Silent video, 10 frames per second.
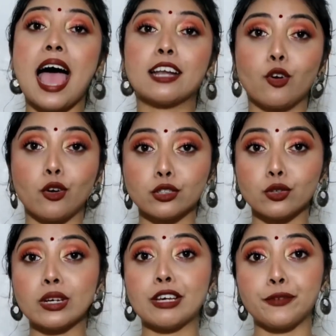And
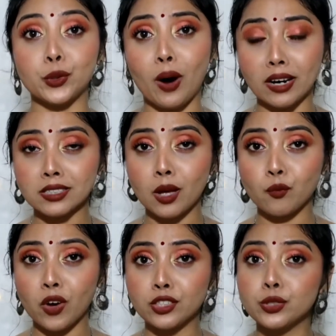also, if you are
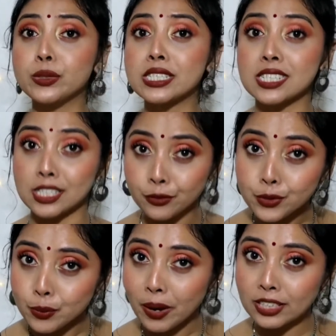someone who is
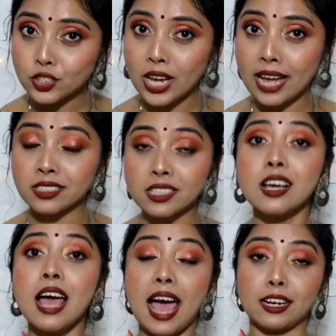new to my
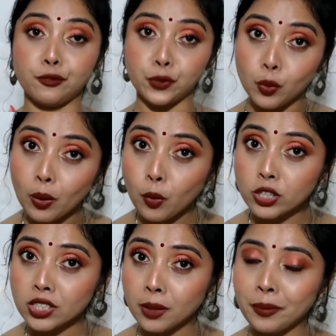channel and if you are
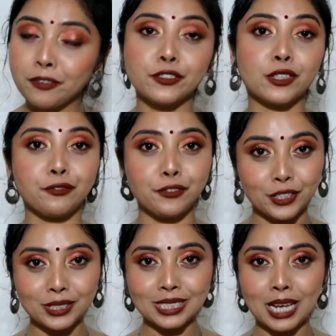watching me for the
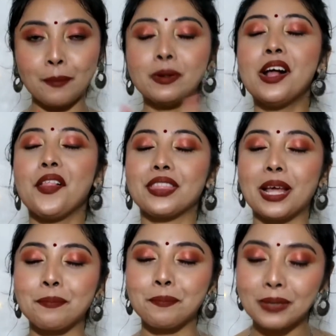first time,
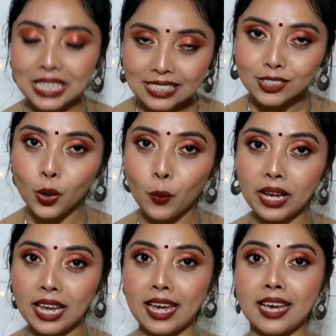then please go
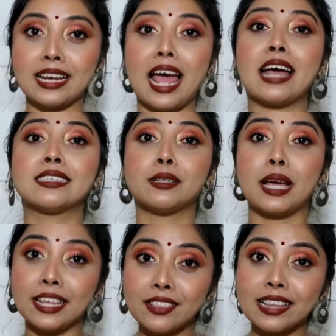ahead and
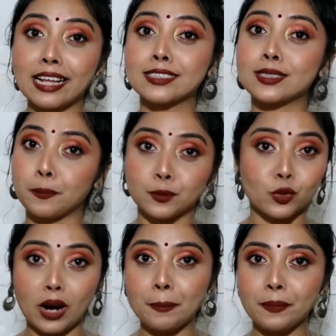hit that
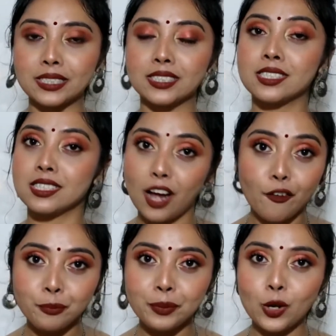subscribe button
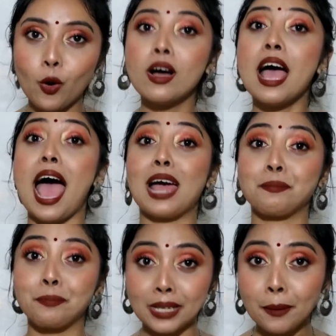down below
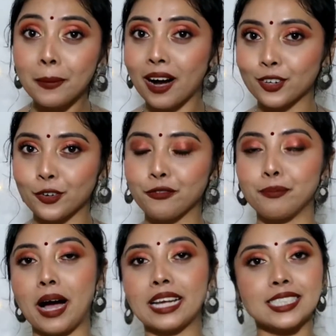and be a part of
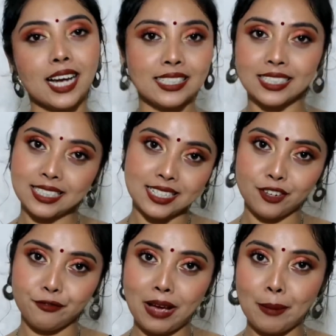my tiny
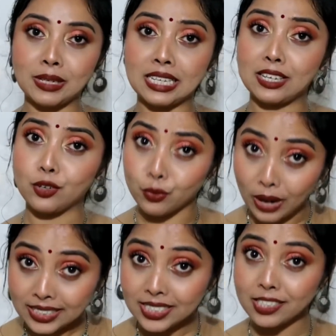little family
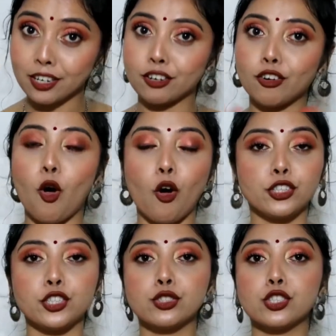right here
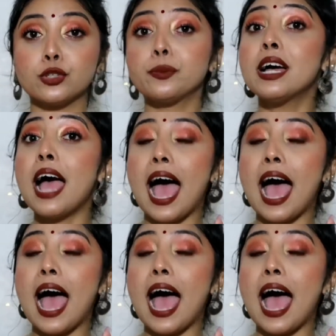on YouTube.